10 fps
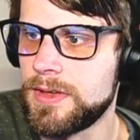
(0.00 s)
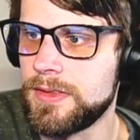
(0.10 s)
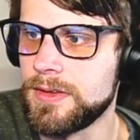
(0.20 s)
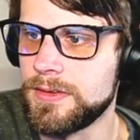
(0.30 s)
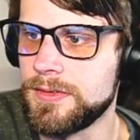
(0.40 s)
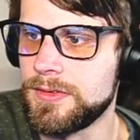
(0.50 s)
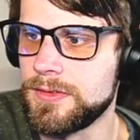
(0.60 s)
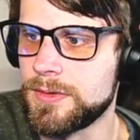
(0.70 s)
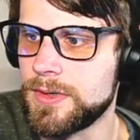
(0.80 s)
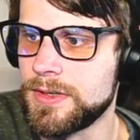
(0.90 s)
I think this
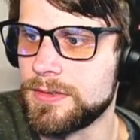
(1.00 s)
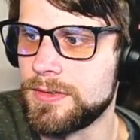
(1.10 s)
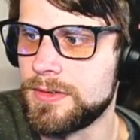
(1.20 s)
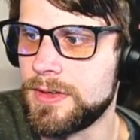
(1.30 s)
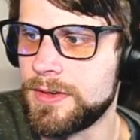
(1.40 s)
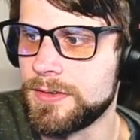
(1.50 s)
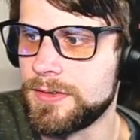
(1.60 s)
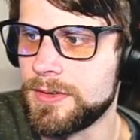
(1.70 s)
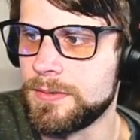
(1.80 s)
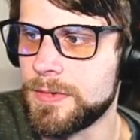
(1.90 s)
is correct.
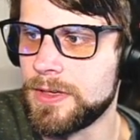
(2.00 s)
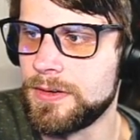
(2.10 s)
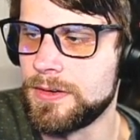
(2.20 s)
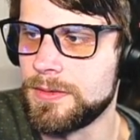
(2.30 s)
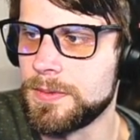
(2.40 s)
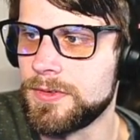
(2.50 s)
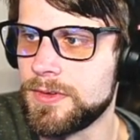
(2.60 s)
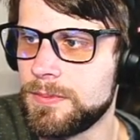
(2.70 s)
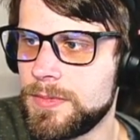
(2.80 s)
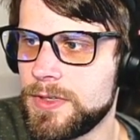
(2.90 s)
Honestly, I'm not
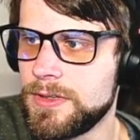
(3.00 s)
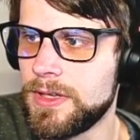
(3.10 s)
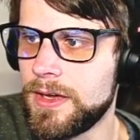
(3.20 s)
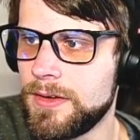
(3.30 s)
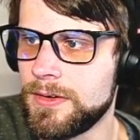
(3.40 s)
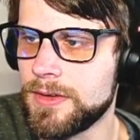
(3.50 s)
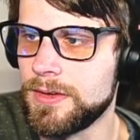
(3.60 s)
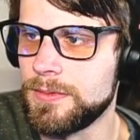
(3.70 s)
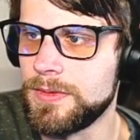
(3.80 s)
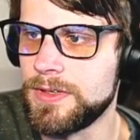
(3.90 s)
100%, but yeah,
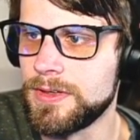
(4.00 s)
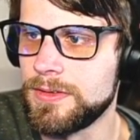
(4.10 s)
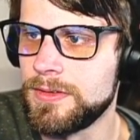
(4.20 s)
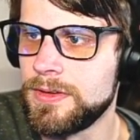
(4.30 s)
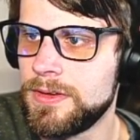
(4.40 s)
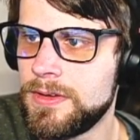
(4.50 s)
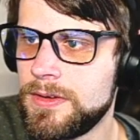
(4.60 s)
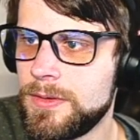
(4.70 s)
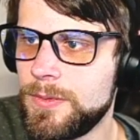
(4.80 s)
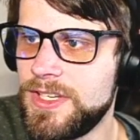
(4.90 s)
okay, we did it.
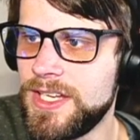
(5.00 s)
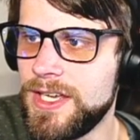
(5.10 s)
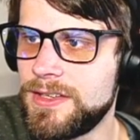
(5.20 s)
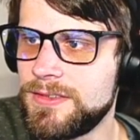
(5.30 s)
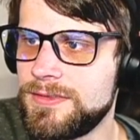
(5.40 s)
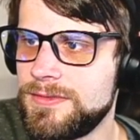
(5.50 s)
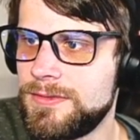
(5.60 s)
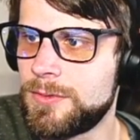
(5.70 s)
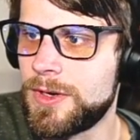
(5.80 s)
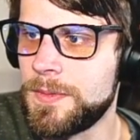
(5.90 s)
We did it.
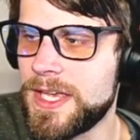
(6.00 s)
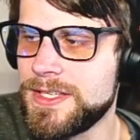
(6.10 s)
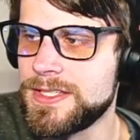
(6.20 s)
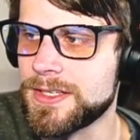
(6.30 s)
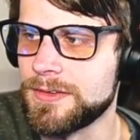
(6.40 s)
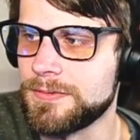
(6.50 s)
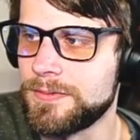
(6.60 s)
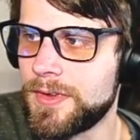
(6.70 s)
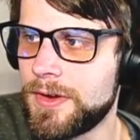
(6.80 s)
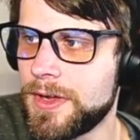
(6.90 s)
We're amazing.
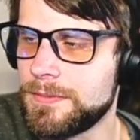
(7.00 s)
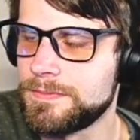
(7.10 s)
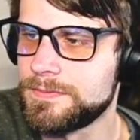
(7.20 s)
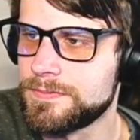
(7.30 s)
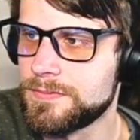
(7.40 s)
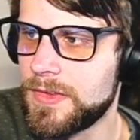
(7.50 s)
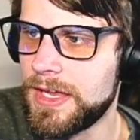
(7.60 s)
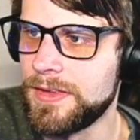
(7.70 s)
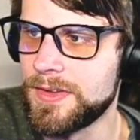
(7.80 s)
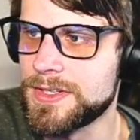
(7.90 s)
All right.
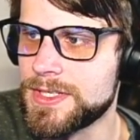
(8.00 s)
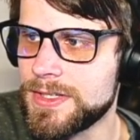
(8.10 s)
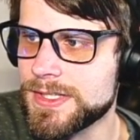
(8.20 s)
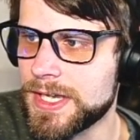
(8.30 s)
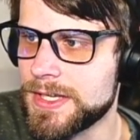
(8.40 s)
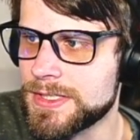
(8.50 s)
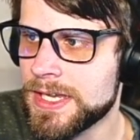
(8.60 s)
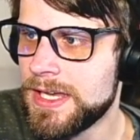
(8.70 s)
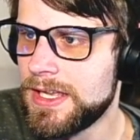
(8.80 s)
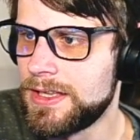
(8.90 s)
And there she is, guys.
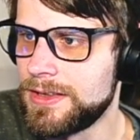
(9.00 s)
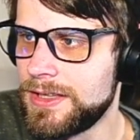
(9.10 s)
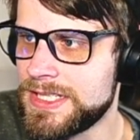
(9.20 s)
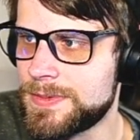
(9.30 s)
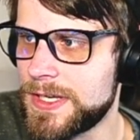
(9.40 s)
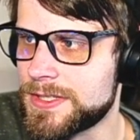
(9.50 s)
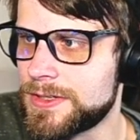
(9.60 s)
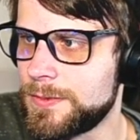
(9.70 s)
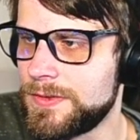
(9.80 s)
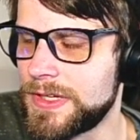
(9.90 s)
Let's make
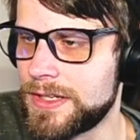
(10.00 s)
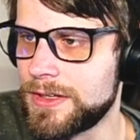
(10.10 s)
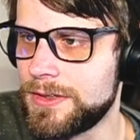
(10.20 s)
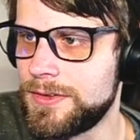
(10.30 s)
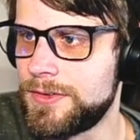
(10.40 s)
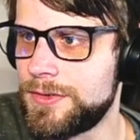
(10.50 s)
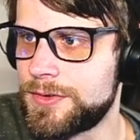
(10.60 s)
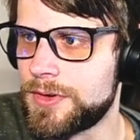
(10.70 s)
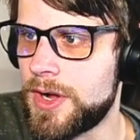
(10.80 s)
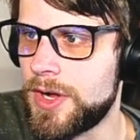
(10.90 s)
sure we've got a good,
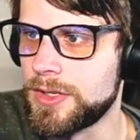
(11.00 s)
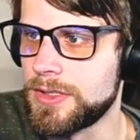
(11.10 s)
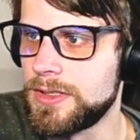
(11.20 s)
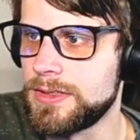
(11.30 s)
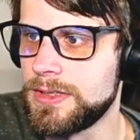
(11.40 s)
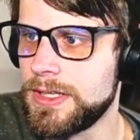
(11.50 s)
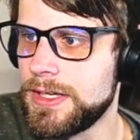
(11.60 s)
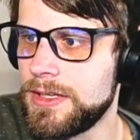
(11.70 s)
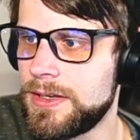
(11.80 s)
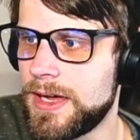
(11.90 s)
strong
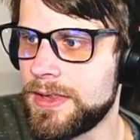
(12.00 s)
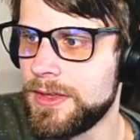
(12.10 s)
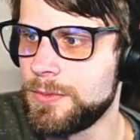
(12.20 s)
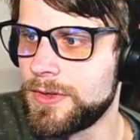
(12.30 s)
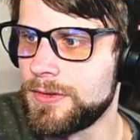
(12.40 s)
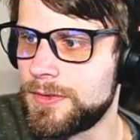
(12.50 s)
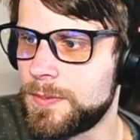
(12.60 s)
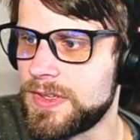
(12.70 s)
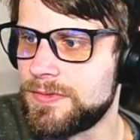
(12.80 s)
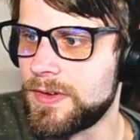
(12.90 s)
lead. I think we'll go
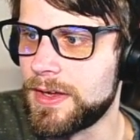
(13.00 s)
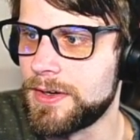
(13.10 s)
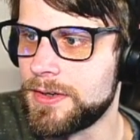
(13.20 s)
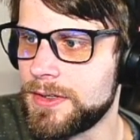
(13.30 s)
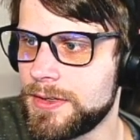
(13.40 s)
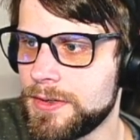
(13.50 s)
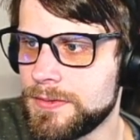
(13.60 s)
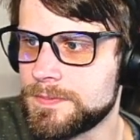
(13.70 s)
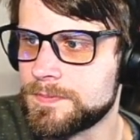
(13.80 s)
Spitfire here.